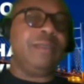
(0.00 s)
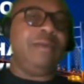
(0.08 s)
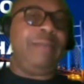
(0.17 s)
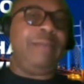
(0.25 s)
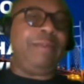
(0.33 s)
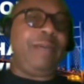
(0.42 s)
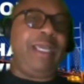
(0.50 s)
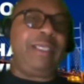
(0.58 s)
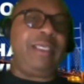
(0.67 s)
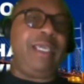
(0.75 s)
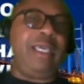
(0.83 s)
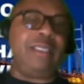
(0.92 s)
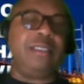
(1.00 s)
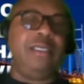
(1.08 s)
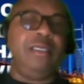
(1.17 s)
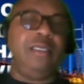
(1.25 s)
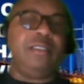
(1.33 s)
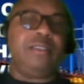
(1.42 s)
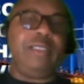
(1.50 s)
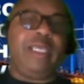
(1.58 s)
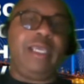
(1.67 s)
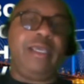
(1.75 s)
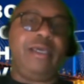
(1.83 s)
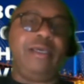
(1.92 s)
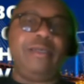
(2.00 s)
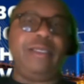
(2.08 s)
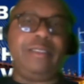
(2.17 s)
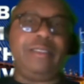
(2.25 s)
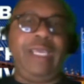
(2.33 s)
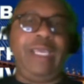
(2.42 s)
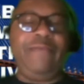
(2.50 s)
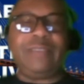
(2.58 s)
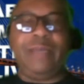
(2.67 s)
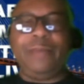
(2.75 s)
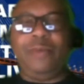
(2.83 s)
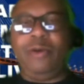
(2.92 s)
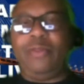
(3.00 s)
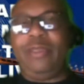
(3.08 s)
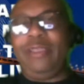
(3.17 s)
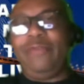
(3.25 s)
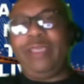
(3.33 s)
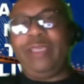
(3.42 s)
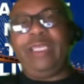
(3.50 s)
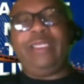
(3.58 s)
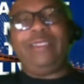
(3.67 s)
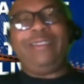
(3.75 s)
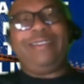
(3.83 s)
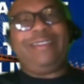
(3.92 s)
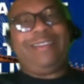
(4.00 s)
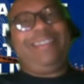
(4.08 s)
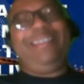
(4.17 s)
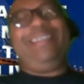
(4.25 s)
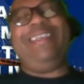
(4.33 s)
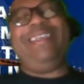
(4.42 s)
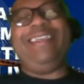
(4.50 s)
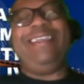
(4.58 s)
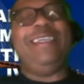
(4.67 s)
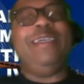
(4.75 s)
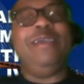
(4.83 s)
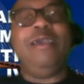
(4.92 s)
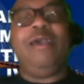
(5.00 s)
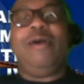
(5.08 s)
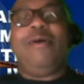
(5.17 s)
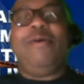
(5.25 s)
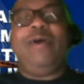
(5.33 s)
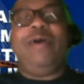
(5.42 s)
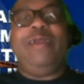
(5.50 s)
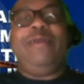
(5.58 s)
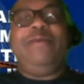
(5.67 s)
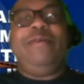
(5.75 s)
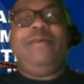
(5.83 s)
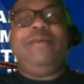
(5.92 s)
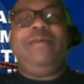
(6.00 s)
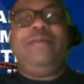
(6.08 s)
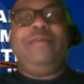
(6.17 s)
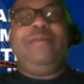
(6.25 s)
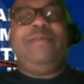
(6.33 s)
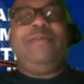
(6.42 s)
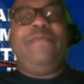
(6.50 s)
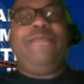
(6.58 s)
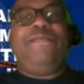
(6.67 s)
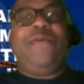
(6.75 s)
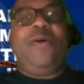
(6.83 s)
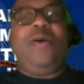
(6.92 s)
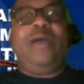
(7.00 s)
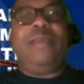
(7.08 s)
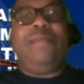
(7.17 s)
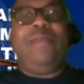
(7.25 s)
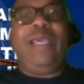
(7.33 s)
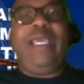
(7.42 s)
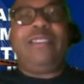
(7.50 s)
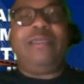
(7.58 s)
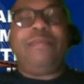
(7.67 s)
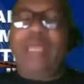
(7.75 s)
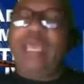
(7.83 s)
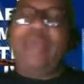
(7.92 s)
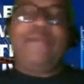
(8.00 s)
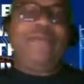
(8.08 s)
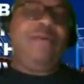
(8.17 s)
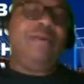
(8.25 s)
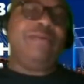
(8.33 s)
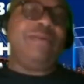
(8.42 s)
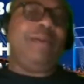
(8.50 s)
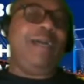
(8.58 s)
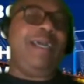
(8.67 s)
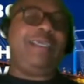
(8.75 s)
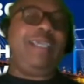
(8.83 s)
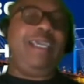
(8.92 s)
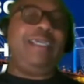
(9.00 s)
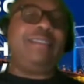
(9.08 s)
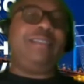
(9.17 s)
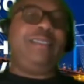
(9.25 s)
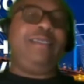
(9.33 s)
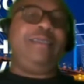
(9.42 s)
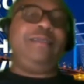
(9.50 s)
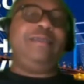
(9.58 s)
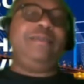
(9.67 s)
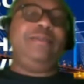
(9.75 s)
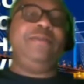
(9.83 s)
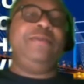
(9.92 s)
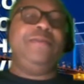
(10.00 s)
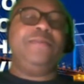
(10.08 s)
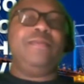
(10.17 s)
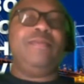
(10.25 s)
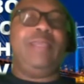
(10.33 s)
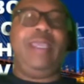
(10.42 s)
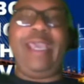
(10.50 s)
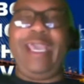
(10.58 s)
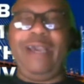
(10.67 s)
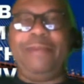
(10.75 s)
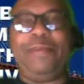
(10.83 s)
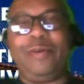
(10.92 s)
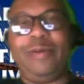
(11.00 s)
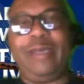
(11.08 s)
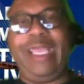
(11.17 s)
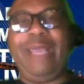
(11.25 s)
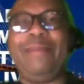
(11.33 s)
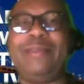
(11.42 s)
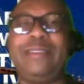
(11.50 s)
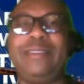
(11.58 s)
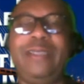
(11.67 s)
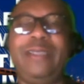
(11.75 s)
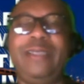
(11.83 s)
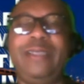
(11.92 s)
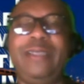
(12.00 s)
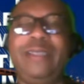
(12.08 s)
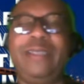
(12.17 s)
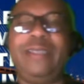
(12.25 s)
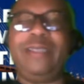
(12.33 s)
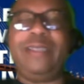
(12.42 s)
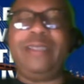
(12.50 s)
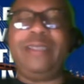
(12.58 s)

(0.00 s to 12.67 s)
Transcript: on Apple Podcasts. So now Life is About More Than Living is on four of the major platforms for podcasting. Apple, Amazon Music,